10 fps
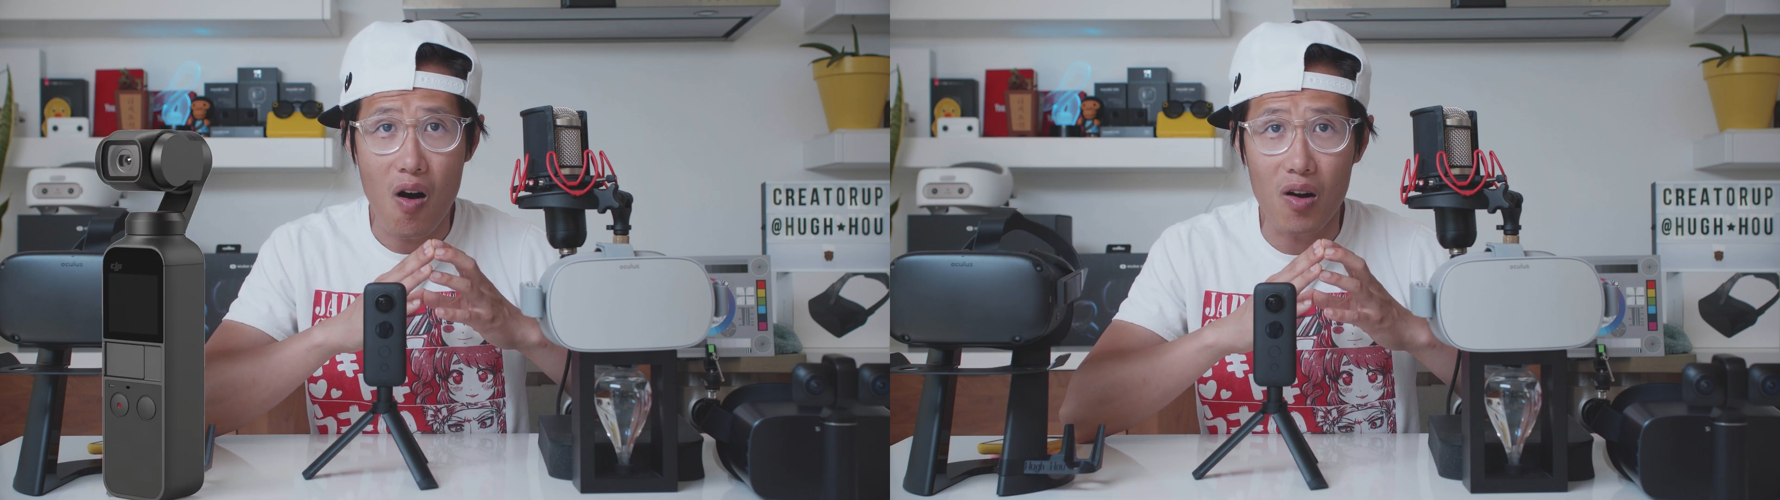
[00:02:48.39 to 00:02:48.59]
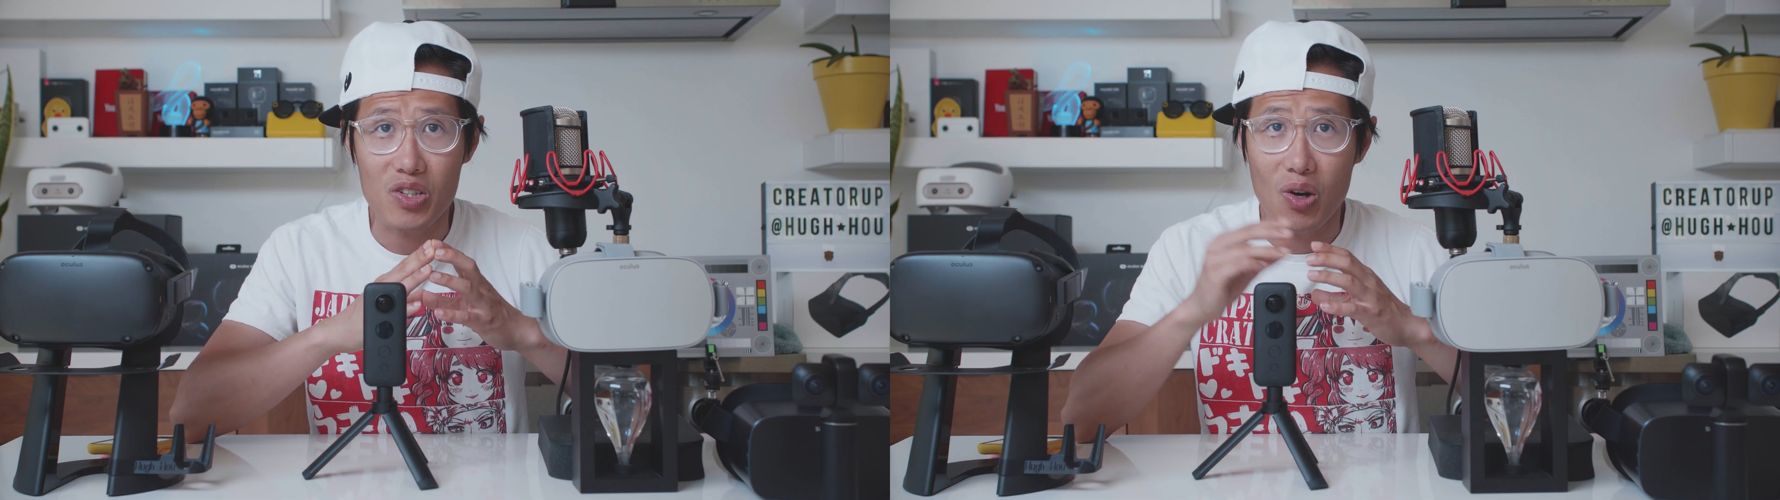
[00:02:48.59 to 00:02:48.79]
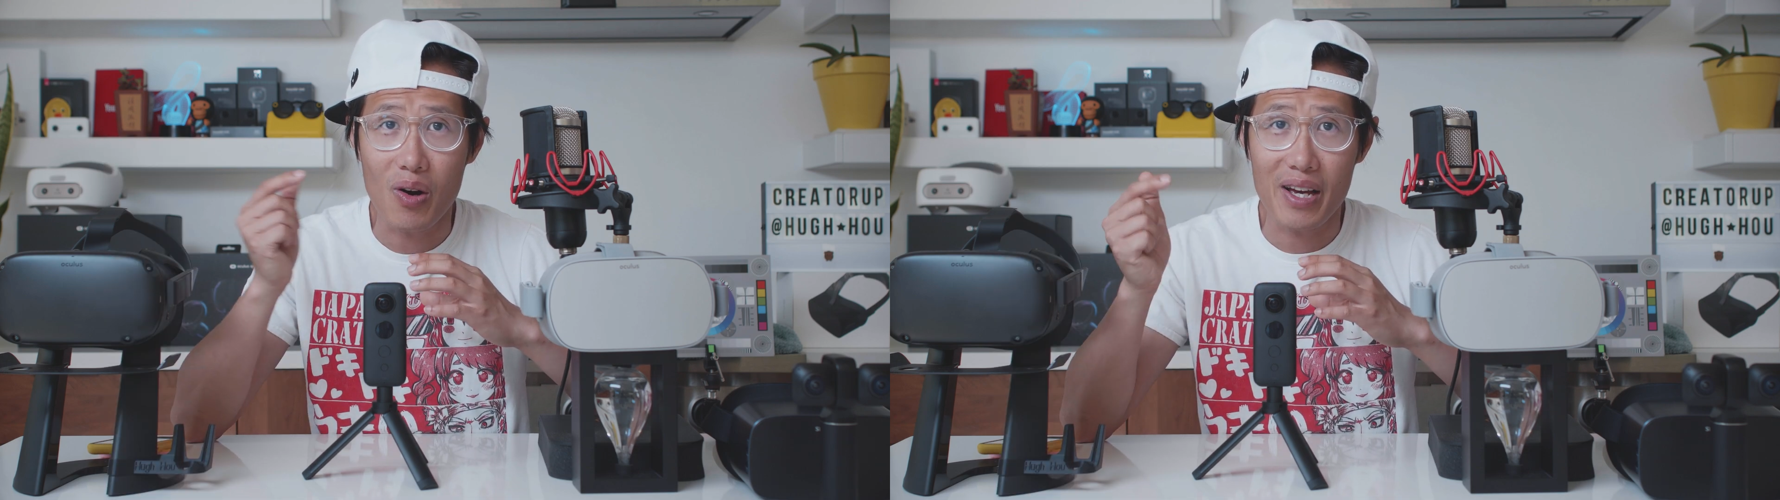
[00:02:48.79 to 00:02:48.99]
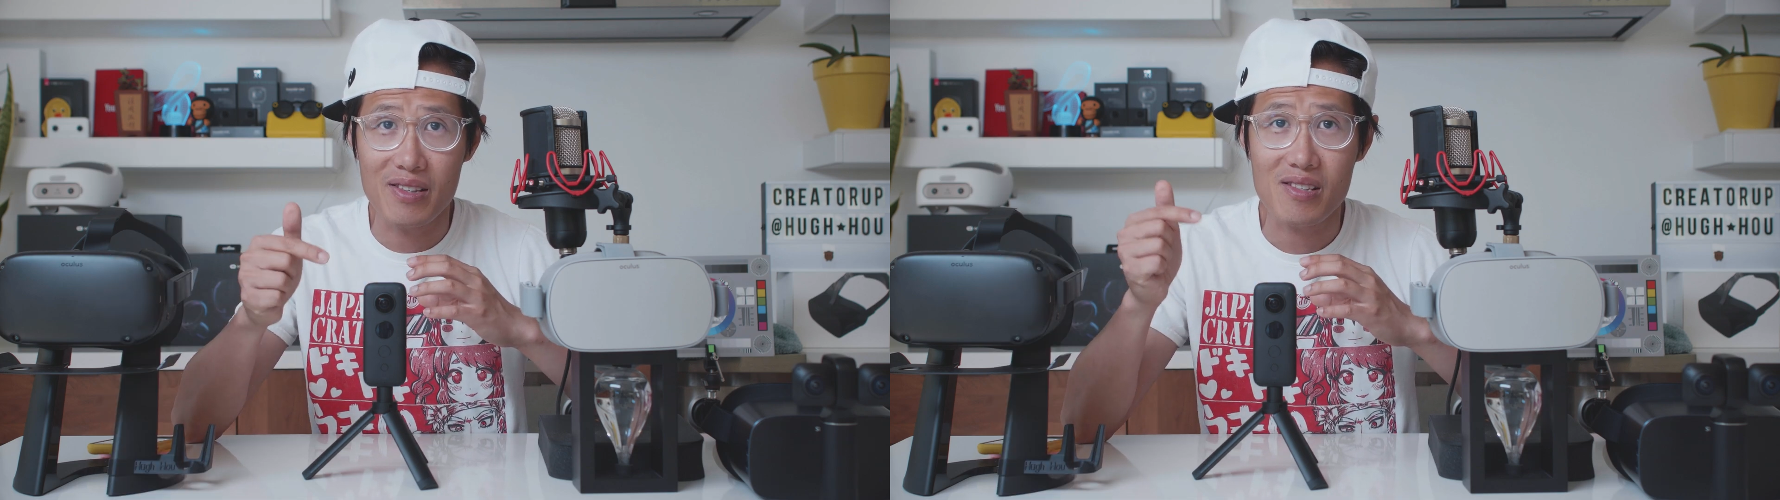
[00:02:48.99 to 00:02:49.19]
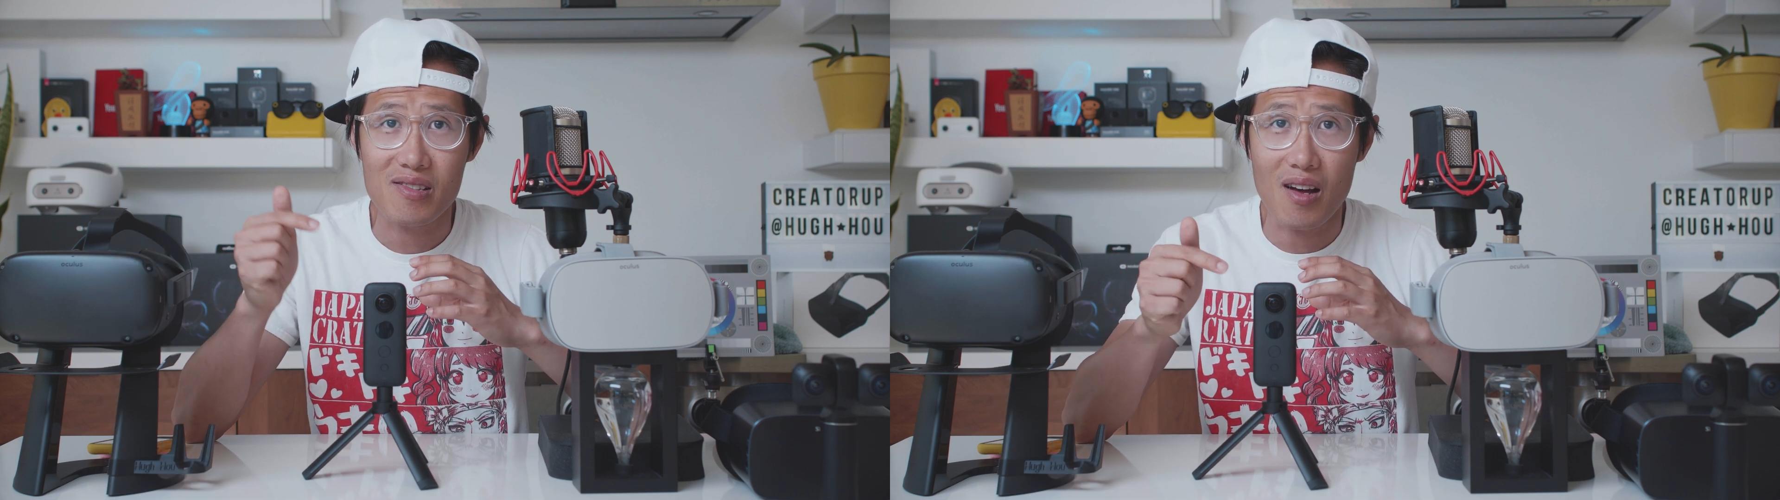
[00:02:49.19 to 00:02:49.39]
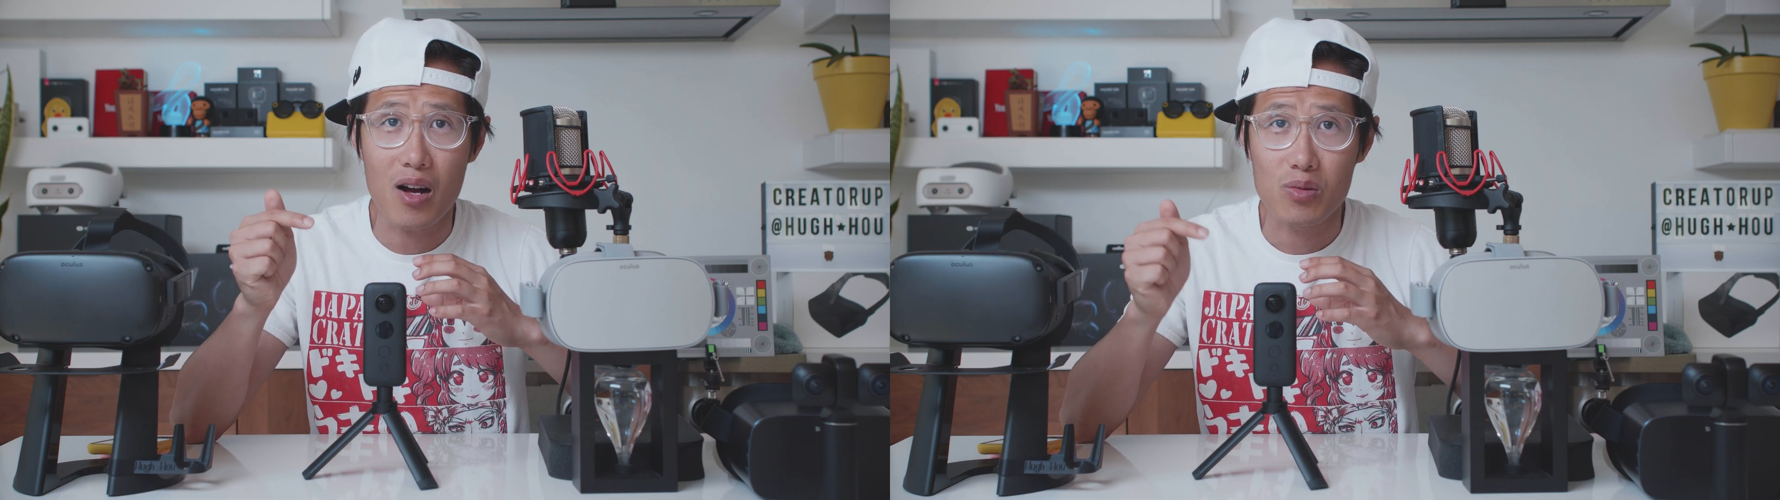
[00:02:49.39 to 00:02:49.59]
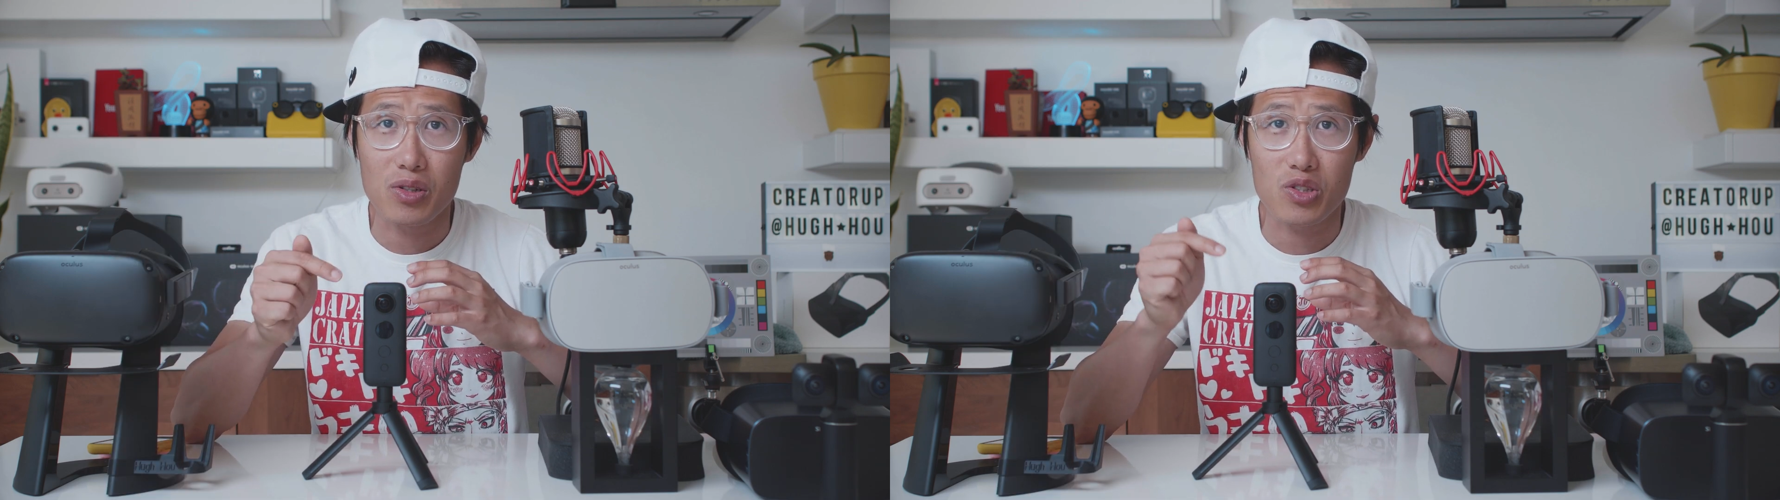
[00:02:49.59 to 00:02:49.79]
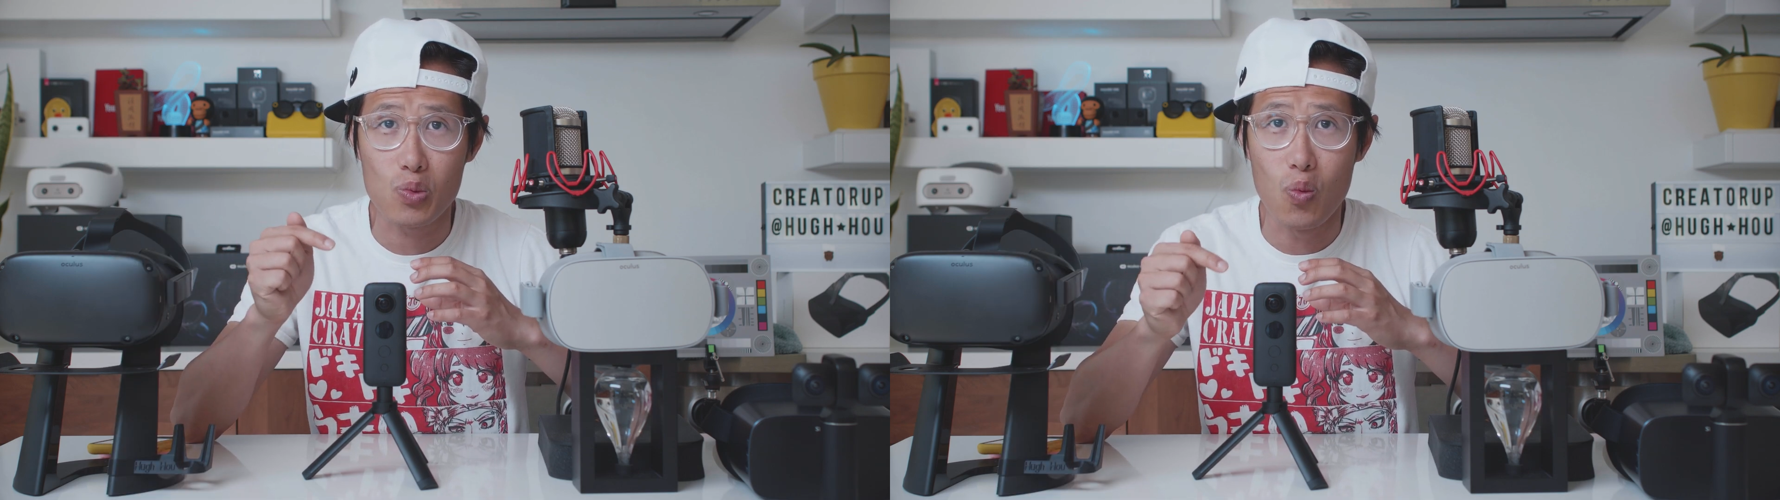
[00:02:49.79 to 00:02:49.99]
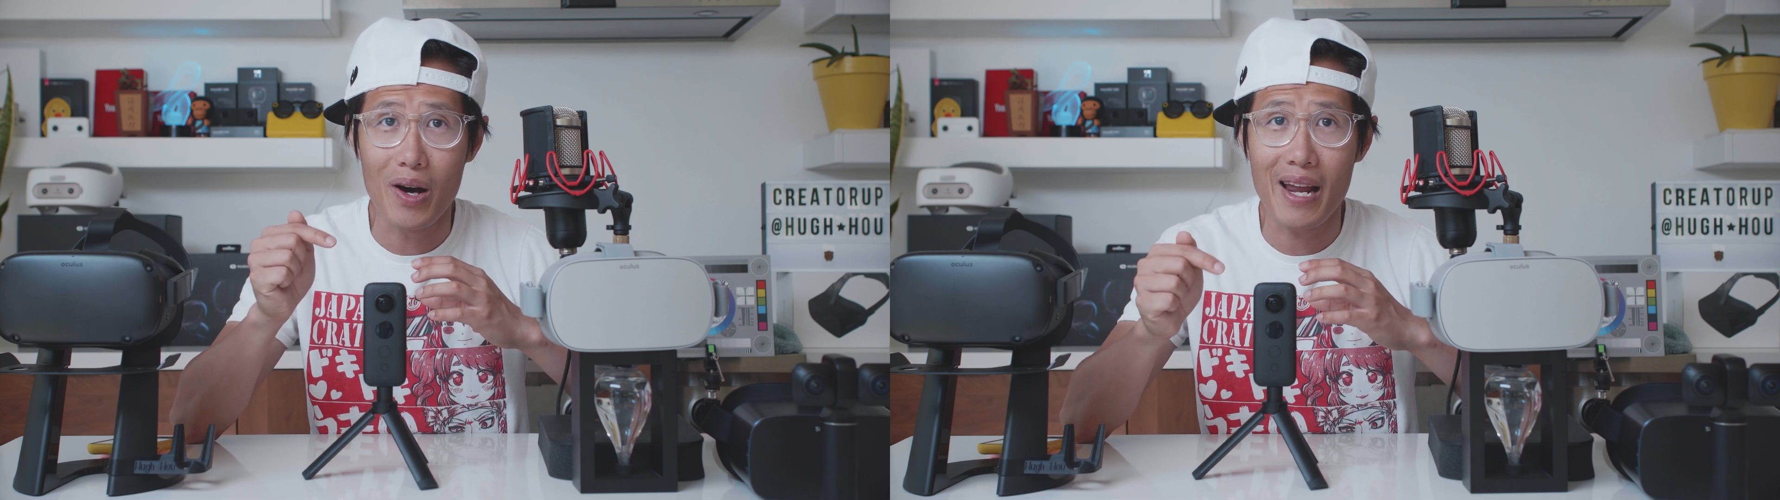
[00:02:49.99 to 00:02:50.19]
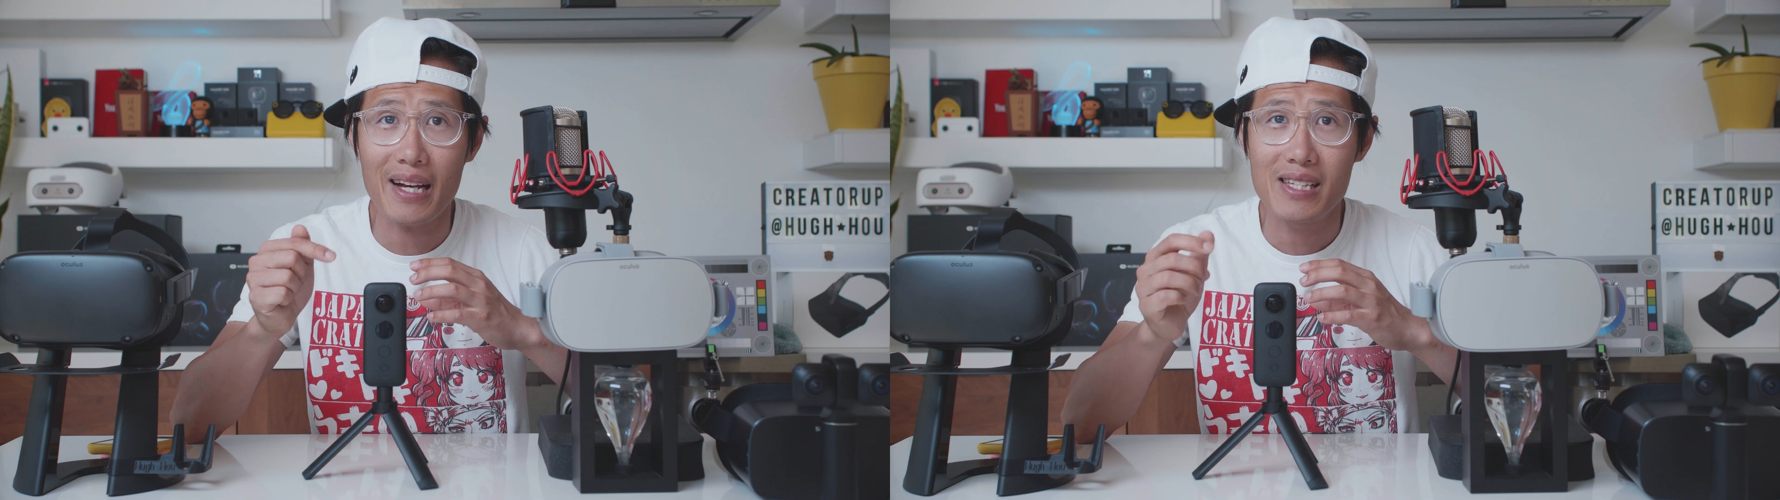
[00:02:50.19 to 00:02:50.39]
or your Insta360
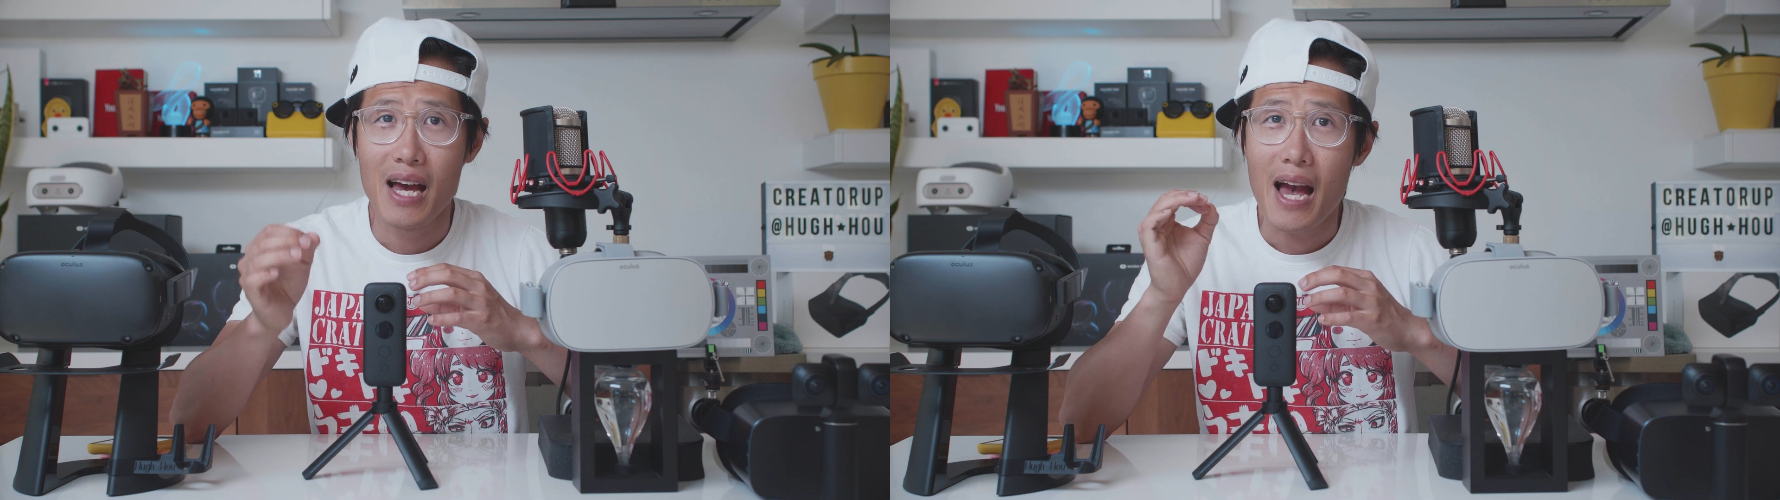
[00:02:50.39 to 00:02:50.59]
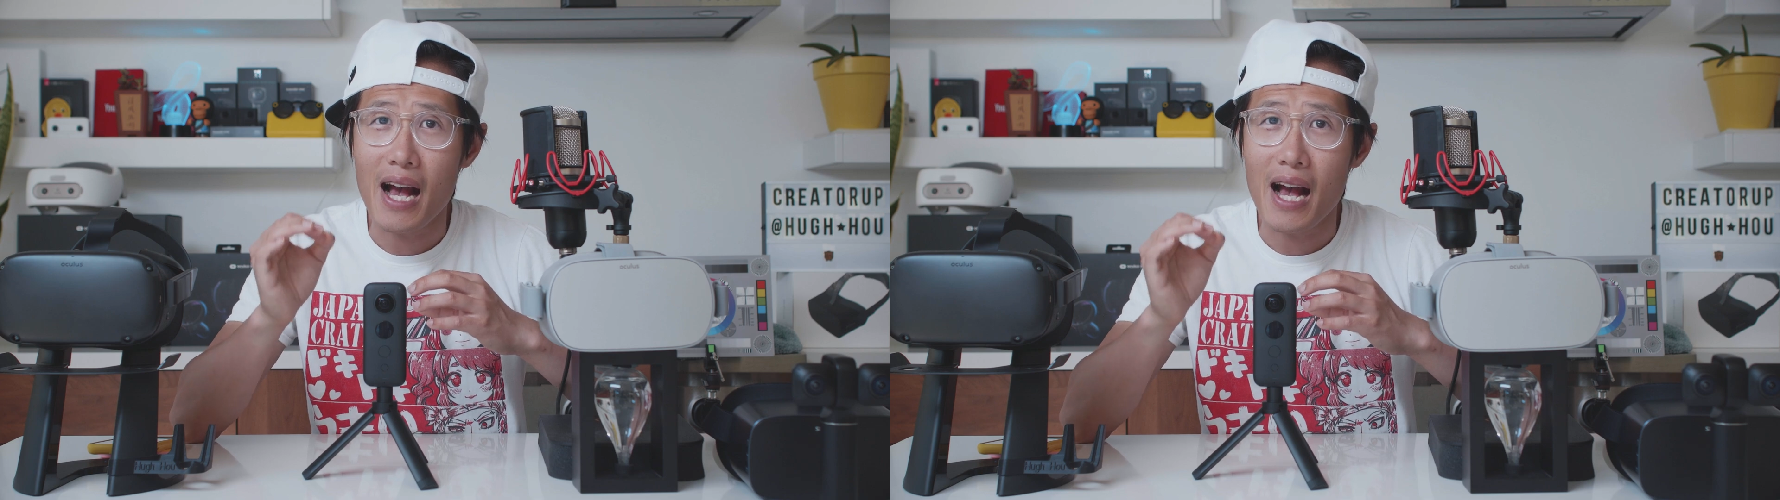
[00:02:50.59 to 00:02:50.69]
One X